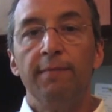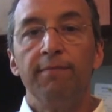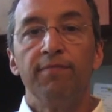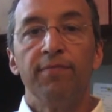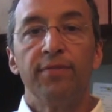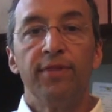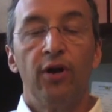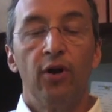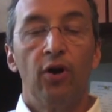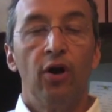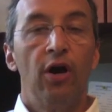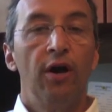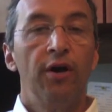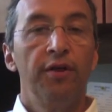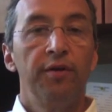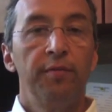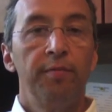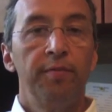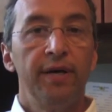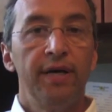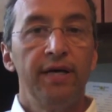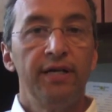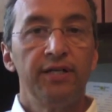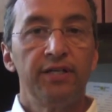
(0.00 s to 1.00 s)
There are other
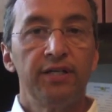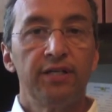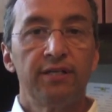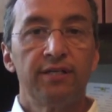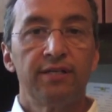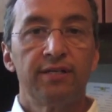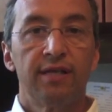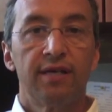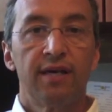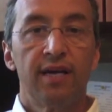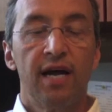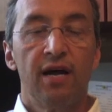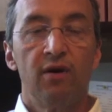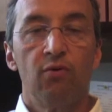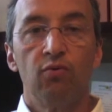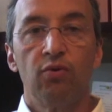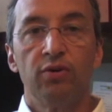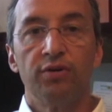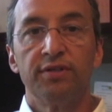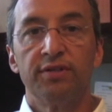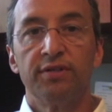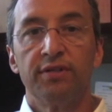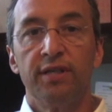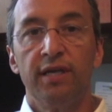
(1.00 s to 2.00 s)
patients that I will
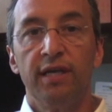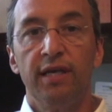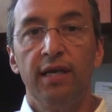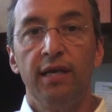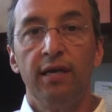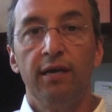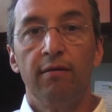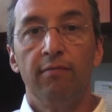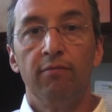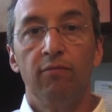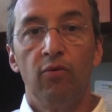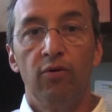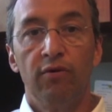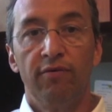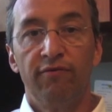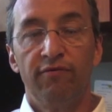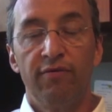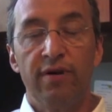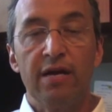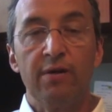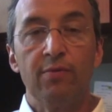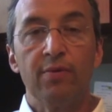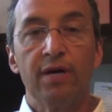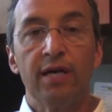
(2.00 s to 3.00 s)
see more
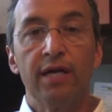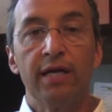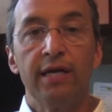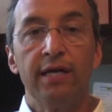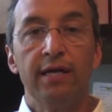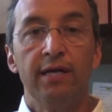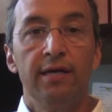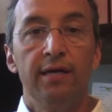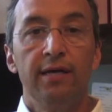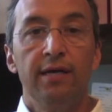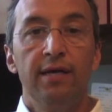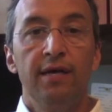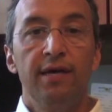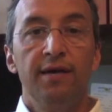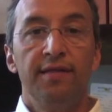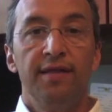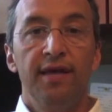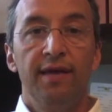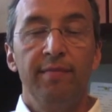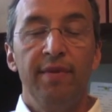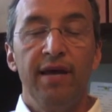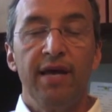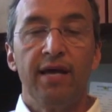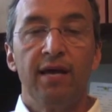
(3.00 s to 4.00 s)
frequently. They
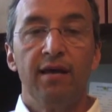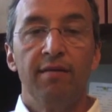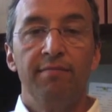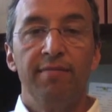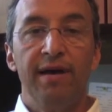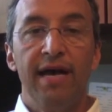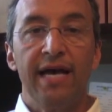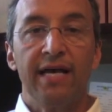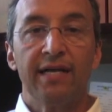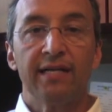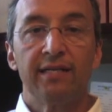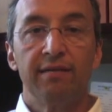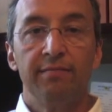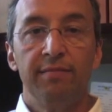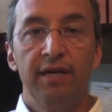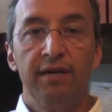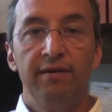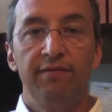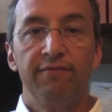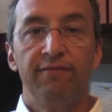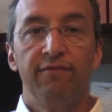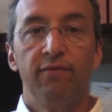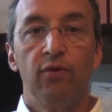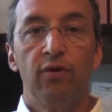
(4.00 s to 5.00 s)
may come back to me
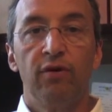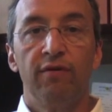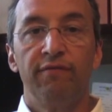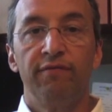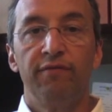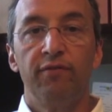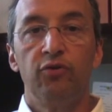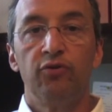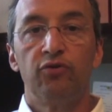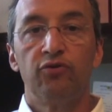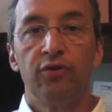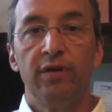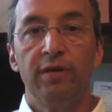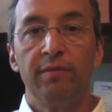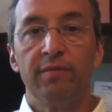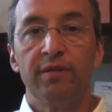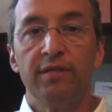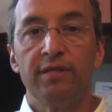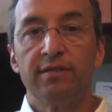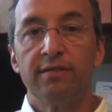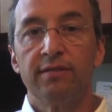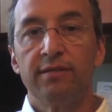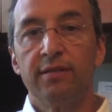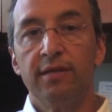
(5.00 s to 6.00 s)
for a few
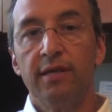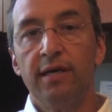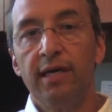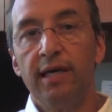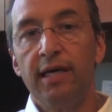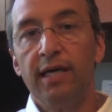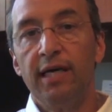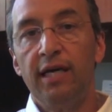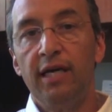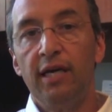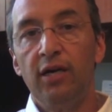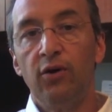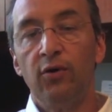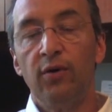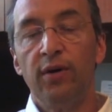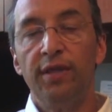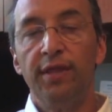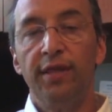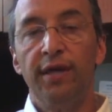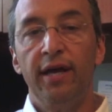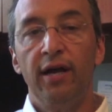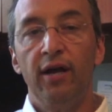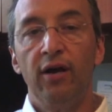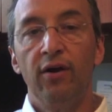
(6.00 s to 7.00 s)
treatments here and
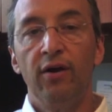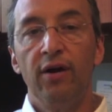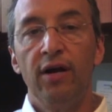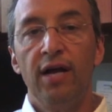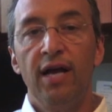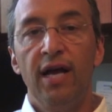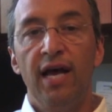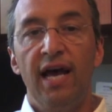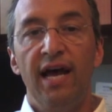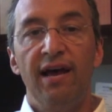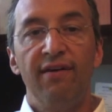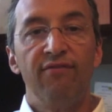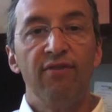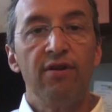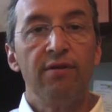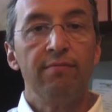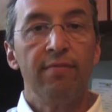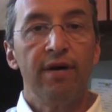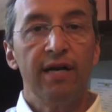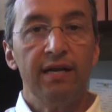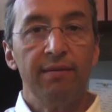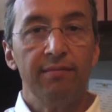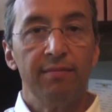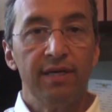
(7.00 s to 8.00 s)
there every
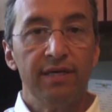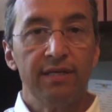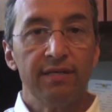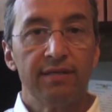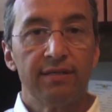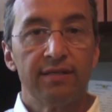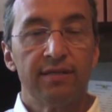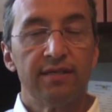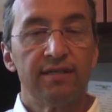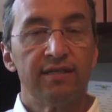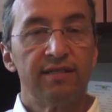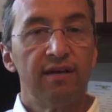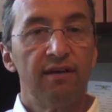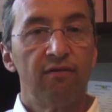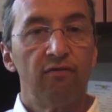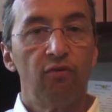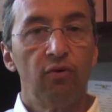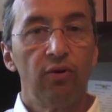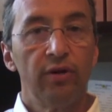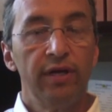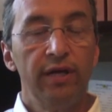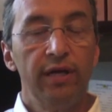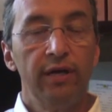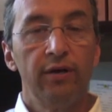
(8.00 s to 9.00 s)
many months to
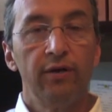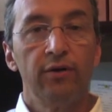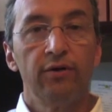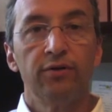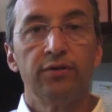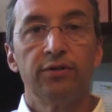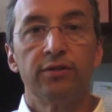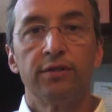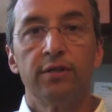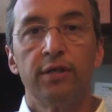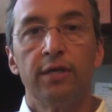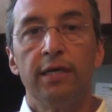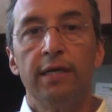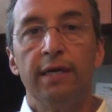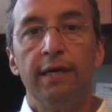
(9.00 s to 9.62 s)
several years.